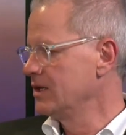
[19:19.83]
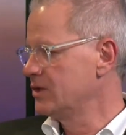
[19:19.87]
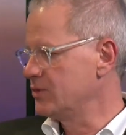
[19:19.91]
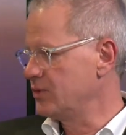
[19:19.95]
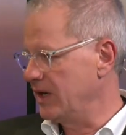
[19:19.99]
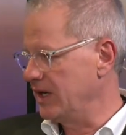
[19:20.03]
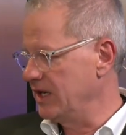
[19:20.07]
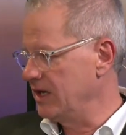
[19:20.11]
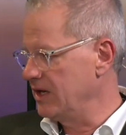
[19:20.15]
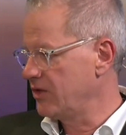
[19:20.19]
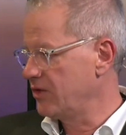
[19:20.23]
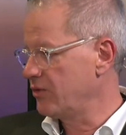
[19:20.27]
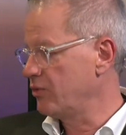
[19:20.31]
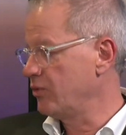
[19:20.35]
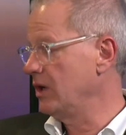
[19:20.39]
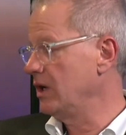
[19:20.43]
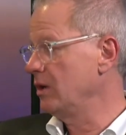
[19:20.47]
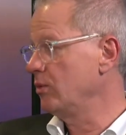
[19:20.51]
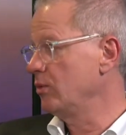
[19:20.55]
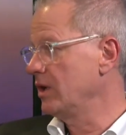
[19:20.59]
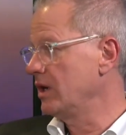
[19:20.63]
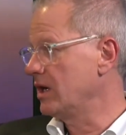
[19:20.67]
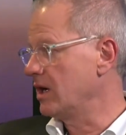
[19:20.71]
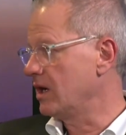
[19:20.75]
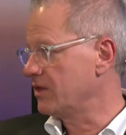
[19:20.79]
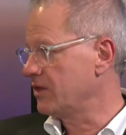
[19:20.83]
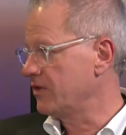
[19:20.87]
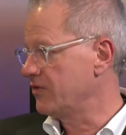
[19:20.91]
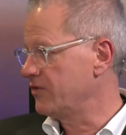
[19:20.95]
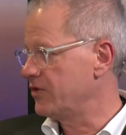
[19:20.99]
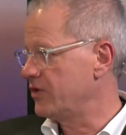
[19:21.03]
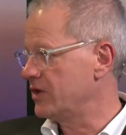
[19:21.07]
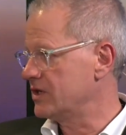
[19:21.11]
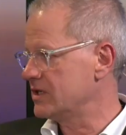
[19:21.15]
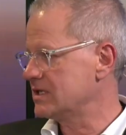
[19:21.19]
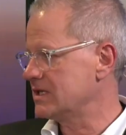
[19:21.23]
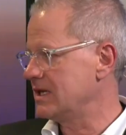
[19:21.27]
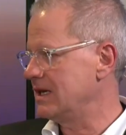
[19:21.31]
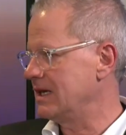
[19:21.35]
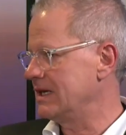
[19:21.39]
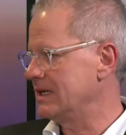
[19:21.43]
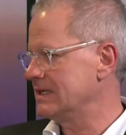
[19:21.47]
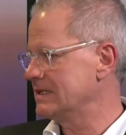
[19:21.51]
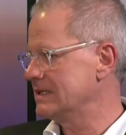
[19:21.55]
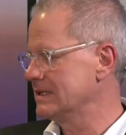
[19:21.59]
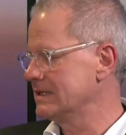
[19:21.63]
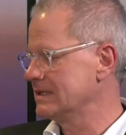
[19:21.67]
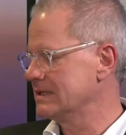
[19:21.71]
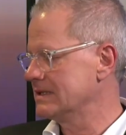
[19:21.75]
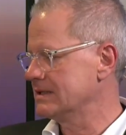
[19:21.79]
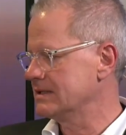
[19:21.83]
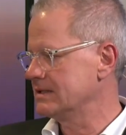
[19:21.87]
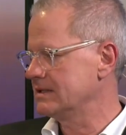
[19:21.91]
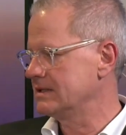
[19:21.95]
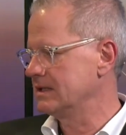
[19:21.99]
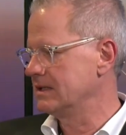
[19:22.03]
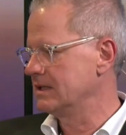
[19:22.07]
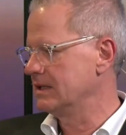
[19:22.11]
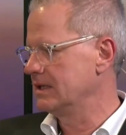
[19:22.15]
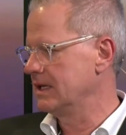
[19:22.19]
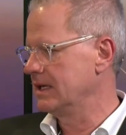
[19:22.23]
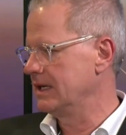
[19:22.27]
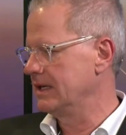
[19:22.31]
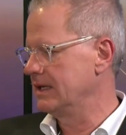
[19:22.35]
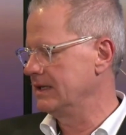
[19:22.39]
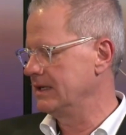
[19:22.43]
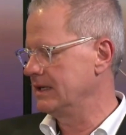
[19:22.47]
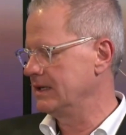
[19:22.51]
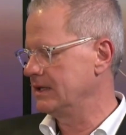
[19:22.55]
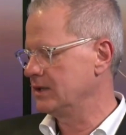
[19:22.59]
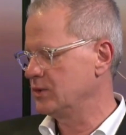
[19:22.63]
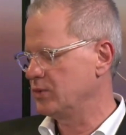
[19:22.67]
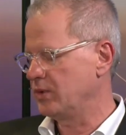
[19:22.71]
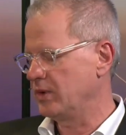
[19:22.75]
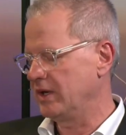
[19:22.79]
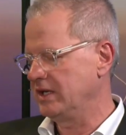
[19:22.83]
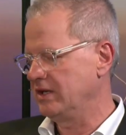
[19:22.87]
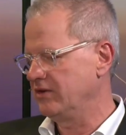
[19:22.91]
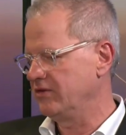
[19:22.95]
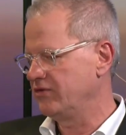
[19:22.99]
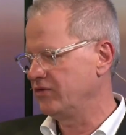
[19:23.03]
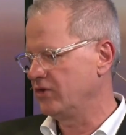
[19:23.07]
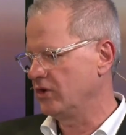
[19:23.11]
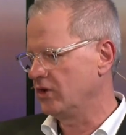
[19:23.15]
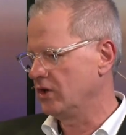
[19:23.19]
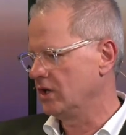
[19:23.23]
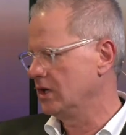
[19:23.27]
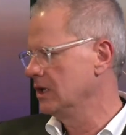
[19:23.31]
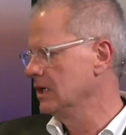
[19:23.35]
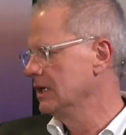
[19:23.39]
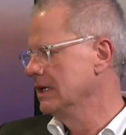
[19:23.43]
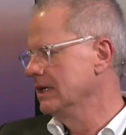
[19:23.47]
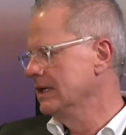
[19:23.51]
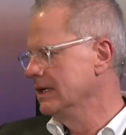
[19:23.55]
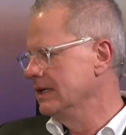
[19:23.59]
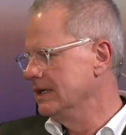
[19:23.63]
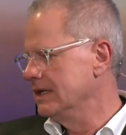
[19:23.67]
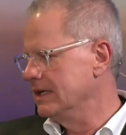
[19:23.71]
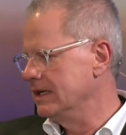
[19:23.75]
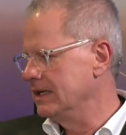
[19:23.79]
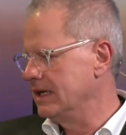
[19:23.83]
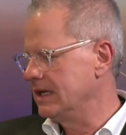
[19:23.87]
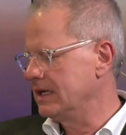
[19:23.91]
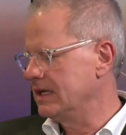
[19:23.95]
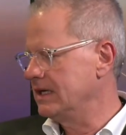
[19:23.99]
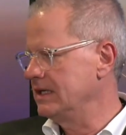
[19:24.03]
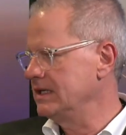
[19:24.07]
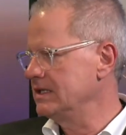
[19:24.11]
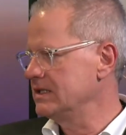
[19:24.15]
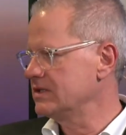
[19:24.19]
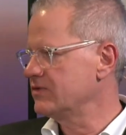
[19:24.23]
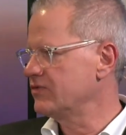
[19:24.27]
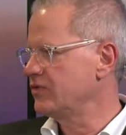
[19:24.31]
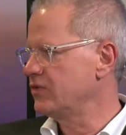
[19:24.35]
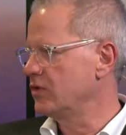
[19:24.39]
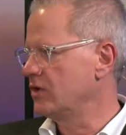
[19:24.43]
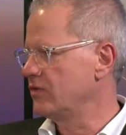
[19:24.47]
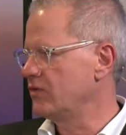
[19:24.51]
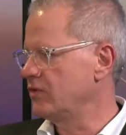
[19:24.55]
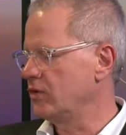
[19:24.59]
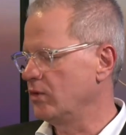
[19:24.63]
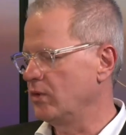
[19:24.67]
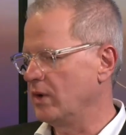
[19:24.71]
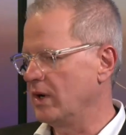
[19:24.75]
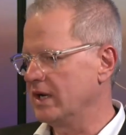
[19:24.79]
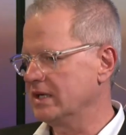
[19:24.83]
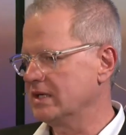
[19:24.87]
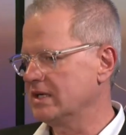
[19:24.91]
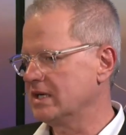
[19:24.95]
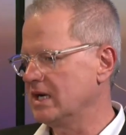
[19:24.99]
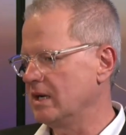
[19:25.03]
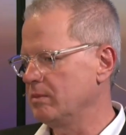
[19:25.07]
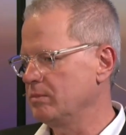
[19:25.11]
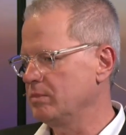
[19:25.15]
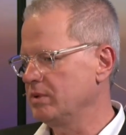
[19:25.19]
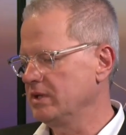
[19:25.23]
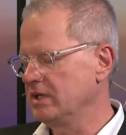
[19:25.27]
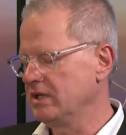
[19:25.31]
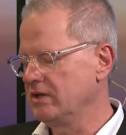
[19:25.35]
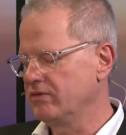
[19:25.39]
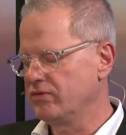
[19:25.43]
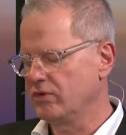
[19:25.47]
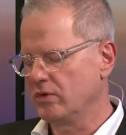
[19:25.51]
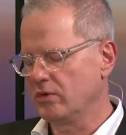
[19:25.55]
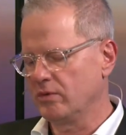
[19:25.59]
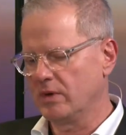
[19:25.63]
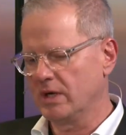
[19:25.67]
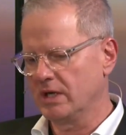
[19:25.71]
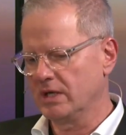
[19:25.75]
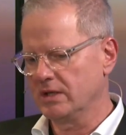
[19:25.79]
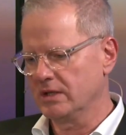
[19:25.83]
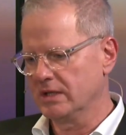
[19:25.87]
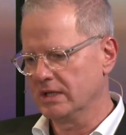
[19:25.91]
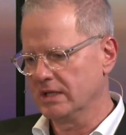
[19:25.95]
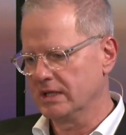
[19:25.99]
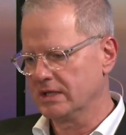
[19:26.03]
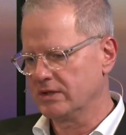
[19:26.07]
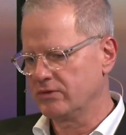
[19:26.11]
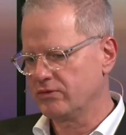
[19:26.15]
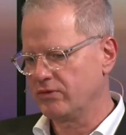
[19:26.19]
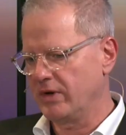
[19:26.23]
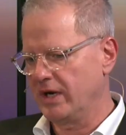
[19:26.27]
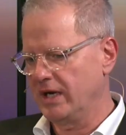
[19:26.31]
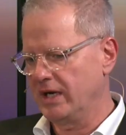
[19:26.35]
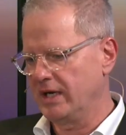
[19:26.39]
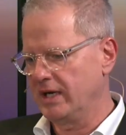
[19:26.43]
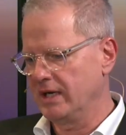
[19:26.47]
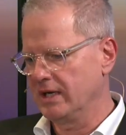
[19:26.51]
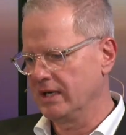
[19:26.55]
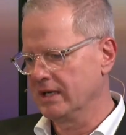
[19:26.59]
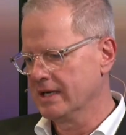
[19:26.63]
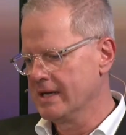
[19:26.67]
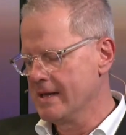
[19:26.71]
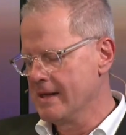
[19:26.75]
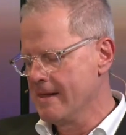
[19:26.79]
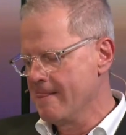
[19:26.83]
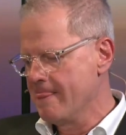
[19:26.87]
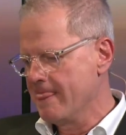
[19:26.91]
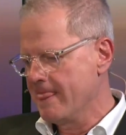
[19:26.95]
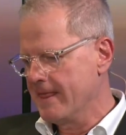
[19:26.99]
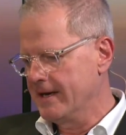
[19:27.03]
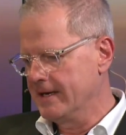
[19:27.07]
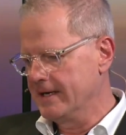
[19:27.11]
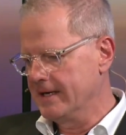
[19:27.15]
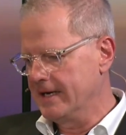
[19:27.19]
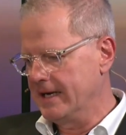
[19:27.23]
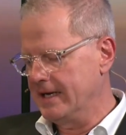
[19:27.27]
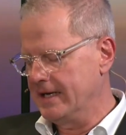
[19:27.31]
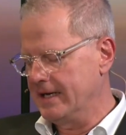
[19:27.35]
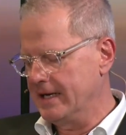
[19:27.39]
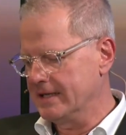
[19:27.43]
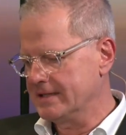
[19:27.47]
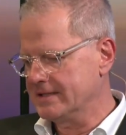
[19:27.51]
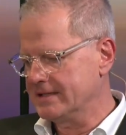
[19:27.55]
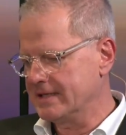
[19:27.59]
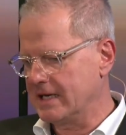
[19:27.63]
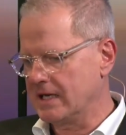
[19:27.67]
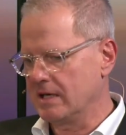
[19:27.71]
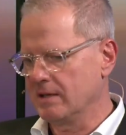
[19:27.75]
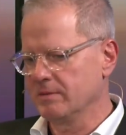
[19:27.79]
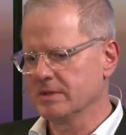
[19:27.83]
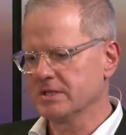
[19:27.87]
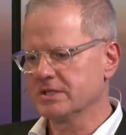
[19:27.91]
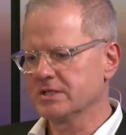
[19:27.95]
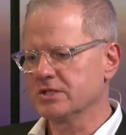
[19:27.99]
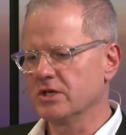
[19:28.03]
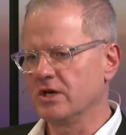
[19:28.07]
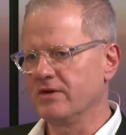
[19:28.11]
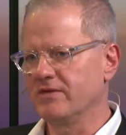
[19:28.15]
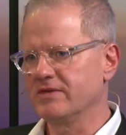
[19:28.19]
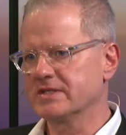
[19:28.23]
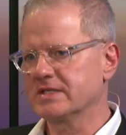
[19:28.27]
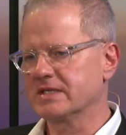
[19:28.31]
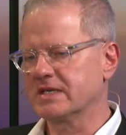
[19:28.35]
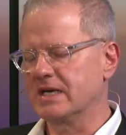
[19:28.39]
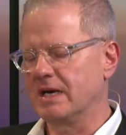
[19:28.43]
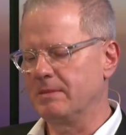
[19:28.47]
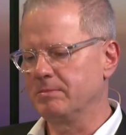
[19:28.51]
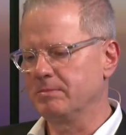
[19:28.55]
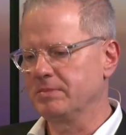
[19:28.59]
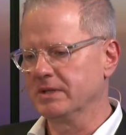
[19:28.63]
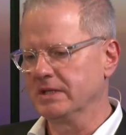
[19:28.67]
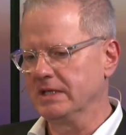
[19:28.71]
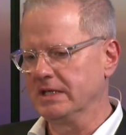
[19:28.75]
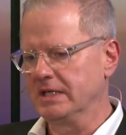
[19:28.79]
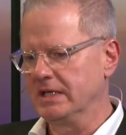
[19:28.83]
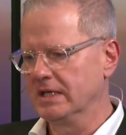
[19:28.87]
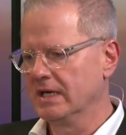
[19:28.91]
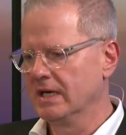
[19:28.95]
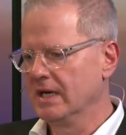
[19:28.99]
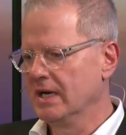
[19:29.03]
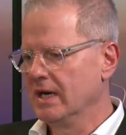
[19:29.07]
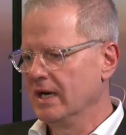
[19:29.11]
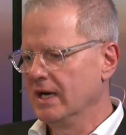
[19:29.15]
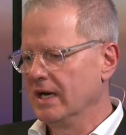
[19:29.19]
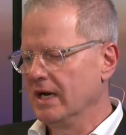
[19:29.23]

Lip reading: 23, we got the first licenses in 24, at least for one company, for one trading and settlement service company.